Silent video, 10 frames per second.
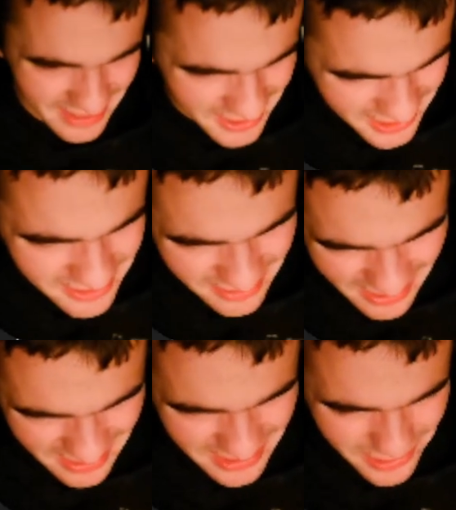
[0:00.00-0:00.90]
don't
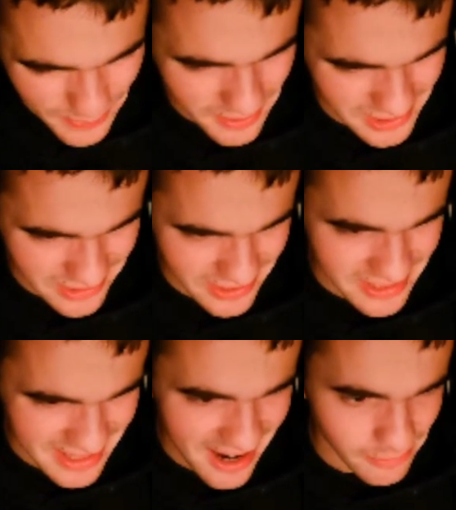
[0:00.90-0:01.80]
experience this
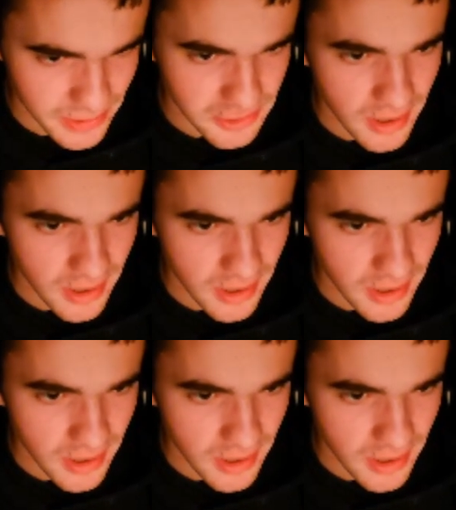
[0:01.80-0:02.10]
now, but